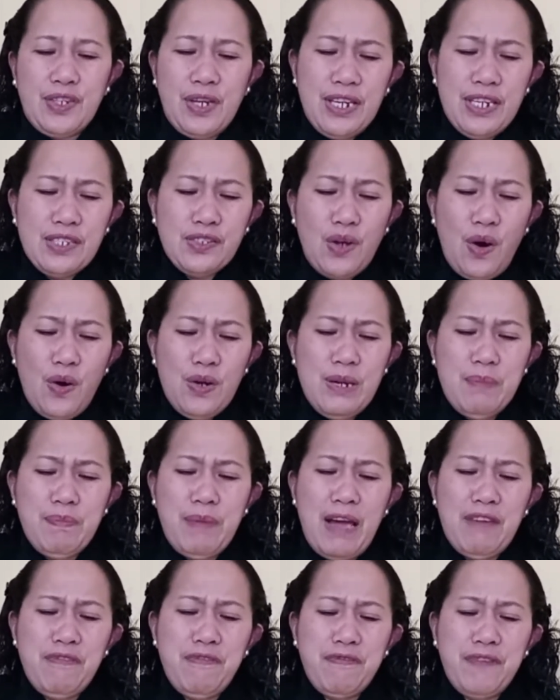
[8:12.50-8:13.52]
So it is
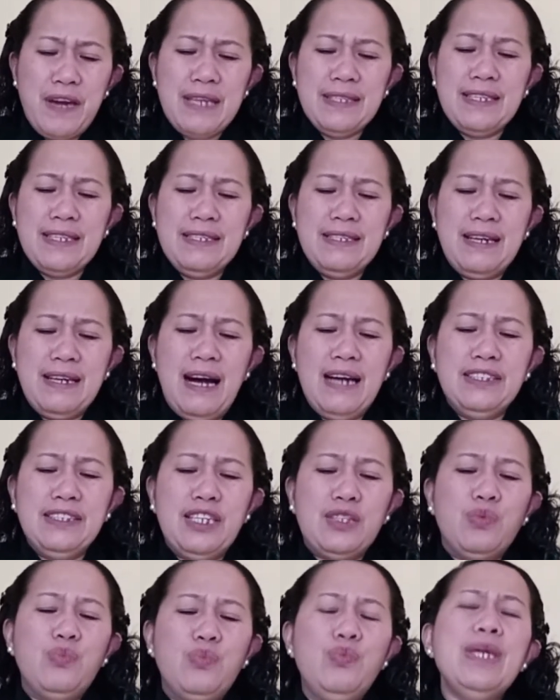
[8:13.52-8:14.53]
only by faith in
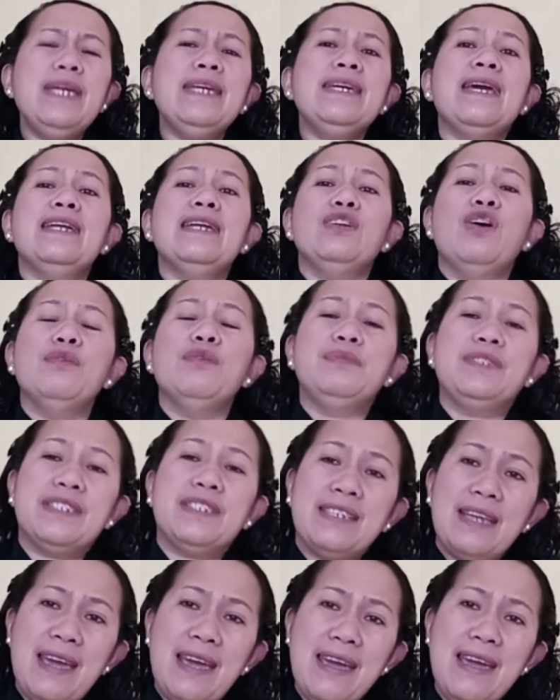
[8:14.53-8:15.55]
God that we can
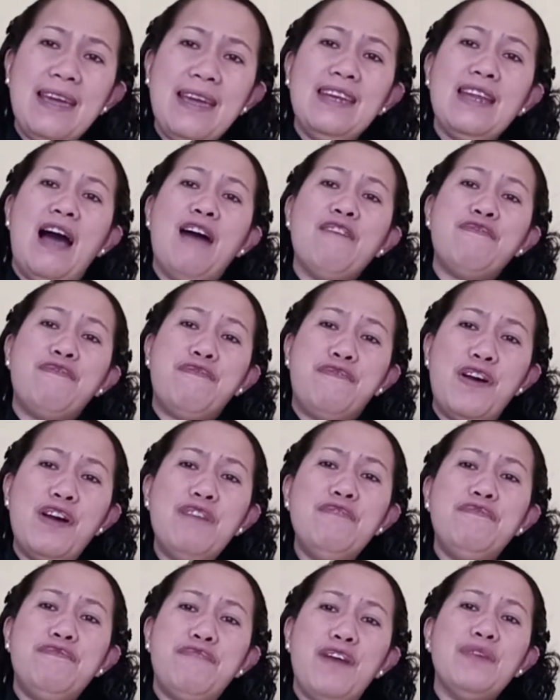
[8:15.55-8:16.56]
obtain a
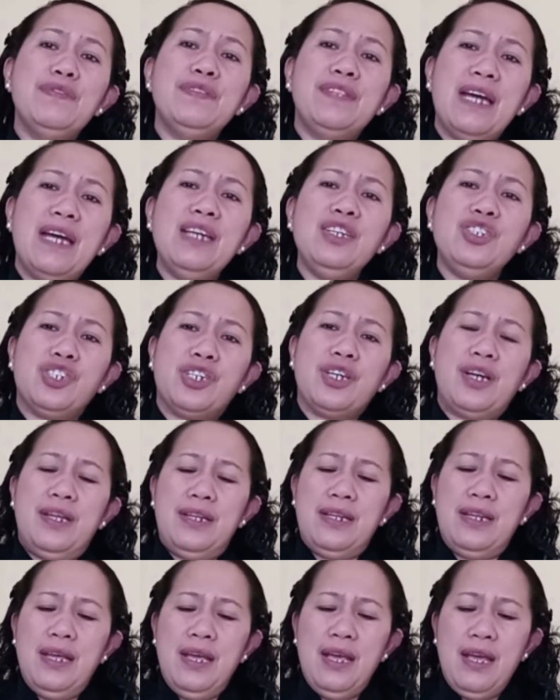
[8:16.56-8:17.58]
firm
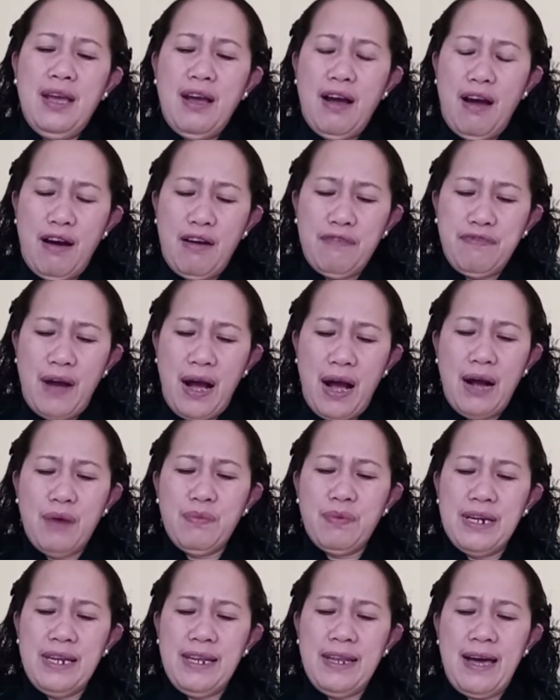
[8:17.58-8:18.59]
foundation of
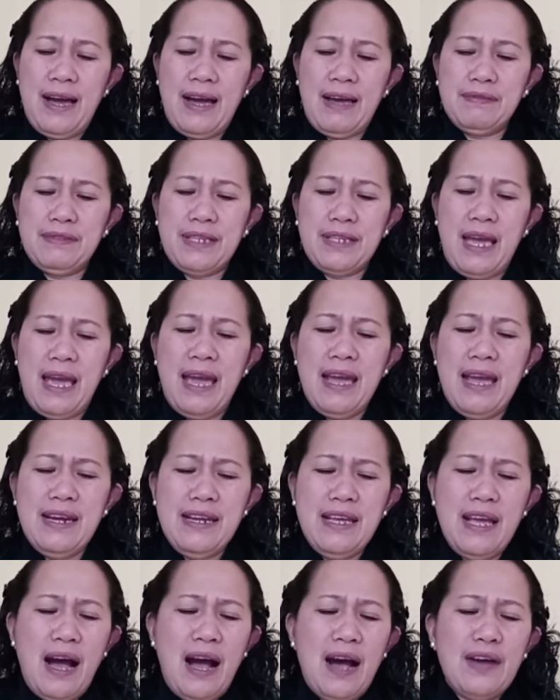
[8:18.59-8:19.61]
our lives.
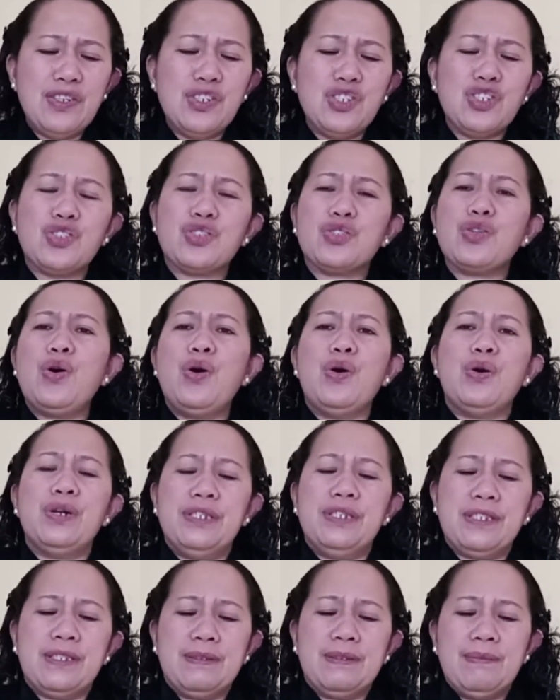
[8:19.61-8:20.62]
Any other
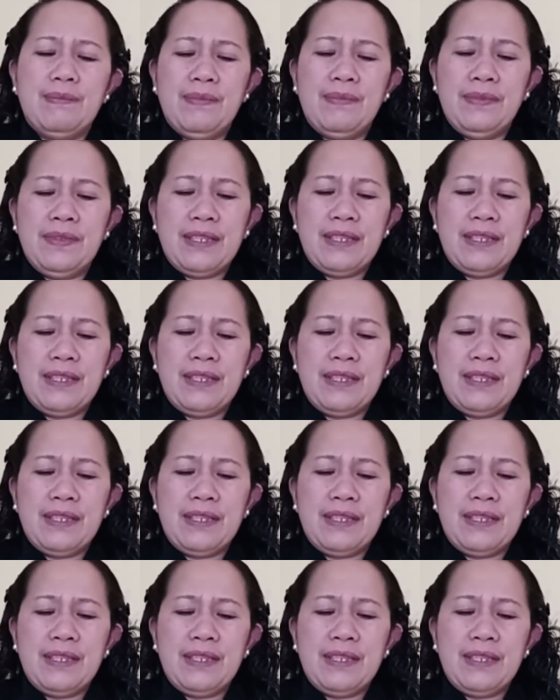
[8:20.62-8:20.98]
source